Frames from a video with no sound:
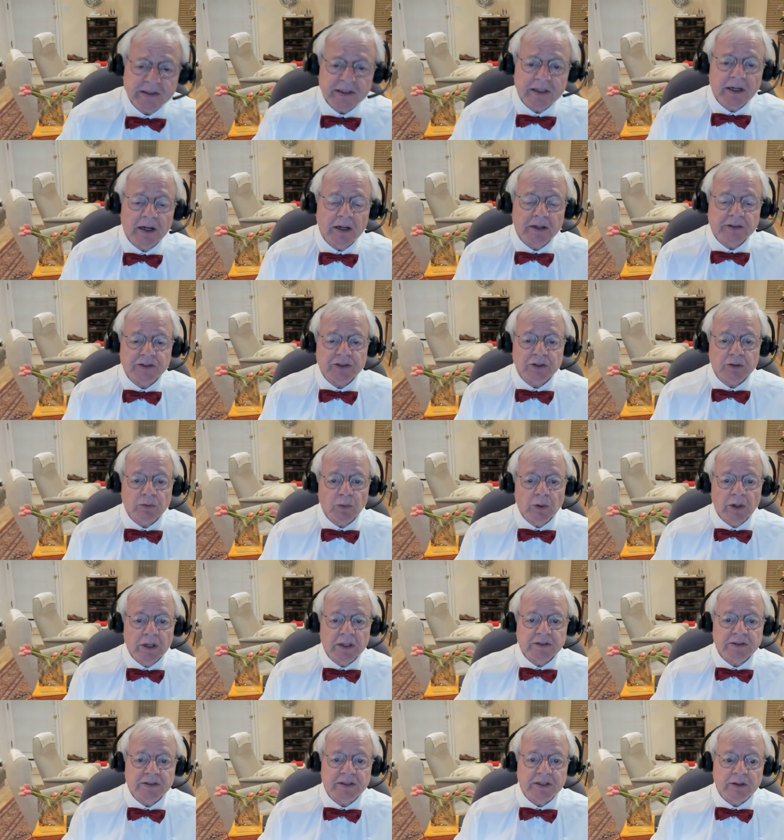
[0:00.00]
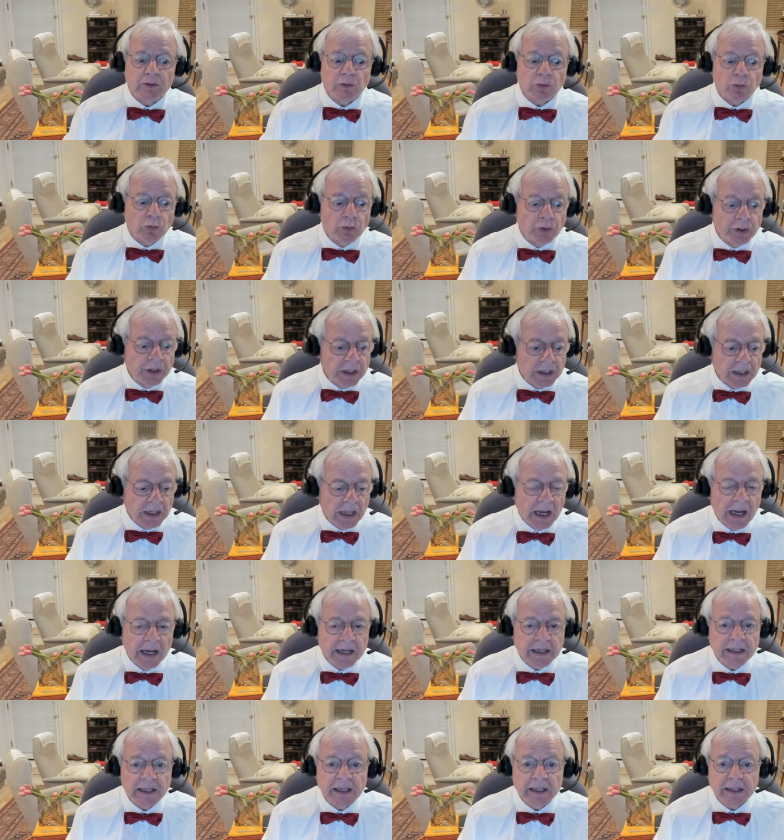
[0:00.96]
the concert was, the real
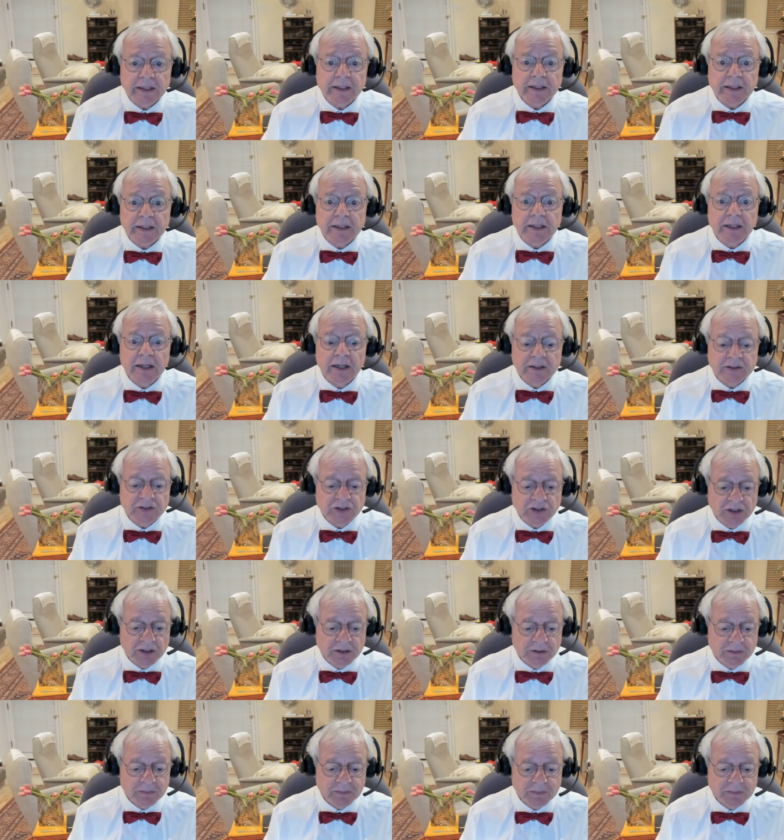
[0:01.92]
highlight of the concert,